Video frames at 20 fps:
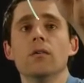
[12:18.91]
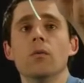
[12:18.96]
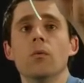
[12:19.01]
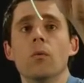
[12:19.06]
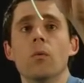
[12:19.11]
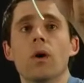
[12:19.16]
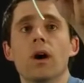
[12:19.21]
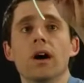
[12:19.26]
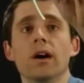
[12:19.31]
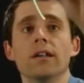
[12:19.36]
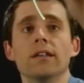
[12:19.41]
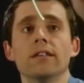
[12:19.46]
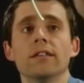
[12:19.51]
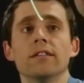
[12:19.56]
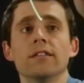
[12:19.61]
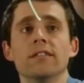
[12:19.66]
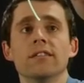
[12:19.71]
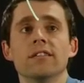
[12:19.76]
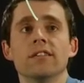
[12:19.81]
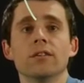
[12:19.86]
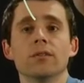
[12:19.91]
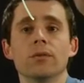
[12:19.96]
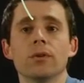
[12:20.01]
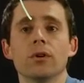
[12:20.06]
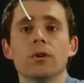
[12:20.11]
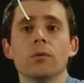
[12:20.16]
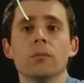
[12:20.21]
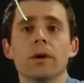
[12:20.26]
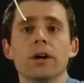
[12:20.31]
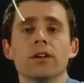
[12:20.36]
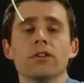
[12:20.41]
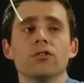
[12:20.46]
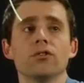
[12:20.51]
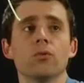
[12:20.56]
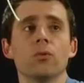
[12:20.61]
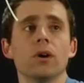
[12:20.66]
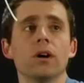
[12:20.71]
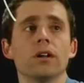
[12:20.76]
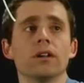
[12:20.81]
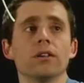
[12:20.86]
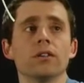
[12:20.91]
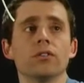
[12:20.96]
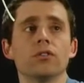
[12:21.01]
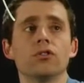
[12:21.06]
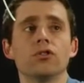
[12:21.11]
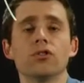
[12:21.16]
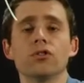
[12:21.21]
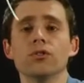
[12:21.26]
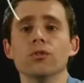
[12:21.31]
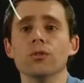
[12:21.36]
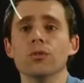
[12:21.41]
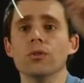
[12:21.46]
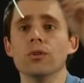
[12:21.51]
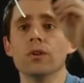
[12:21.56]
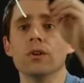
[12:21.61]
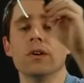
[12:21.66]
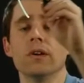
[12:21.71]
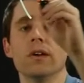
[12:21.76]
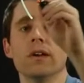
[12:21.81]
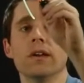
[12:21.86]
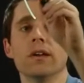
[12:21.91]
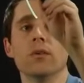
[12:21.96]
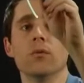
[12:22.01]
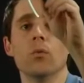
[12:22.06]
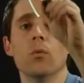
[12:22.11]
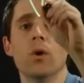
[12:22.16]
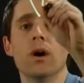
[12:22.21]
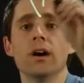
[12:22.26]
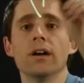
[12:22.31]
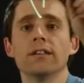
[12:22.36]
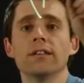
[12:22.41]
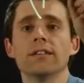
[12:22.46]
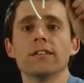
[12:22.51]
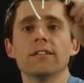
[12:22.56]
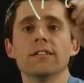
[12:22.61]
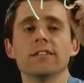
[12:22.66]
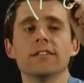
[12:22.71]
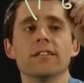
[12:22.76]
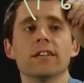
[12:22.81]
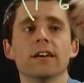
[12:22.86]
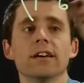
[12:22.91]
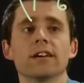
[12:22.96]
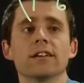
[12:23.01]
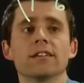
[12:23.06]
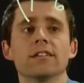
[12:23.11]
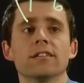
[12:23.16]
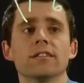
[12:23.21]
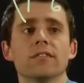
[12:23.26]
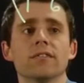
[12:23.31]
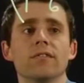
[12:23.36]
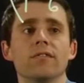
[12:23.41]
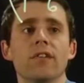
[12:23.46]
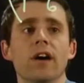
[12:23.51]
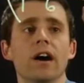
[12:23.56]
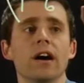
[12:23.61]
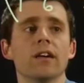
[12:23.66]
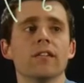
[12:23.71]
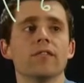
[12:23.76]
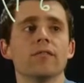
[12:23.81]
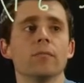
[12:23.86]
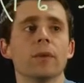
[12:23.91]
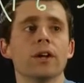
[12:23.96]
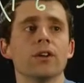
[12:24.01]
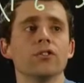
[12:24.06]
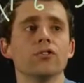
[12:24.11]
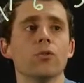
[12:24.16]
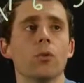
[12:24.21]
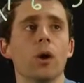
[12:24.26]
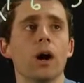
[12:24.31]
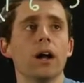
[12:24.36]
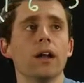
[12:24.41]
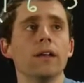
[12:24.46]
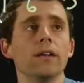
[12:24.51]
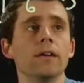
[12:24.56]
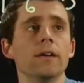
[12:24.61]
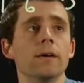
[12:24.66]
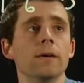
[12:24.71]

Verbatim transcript: 1, 0, minus 1, 2. And 1, 6, 5, minus 1.